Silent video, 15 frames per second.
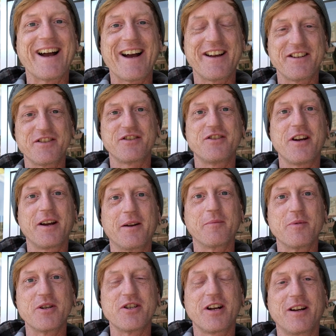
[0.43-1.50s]
guys, Jacob
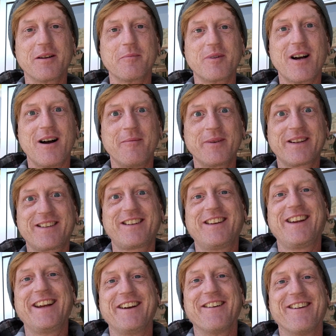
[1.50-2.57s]
with Jacob Comics,
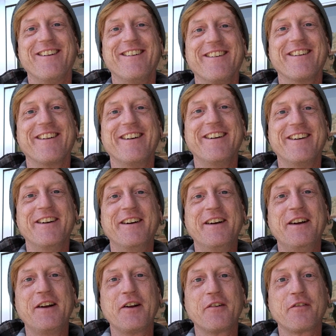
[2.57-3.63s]
here on a uh,
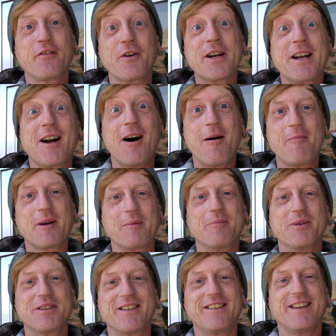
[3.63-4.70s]
free comic
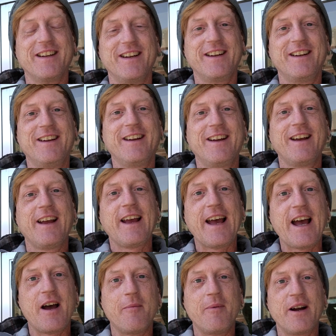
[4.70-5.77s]
book day
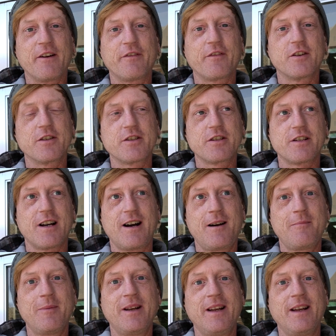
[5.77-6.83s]
at my first
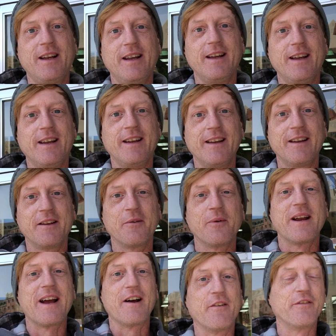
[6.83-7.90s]
stop. And we
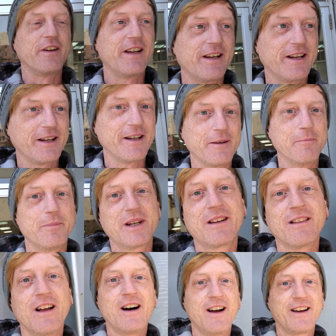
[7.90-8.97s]
have a big
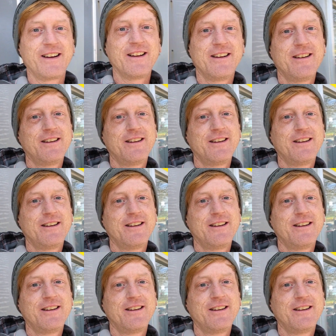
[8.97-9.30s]
line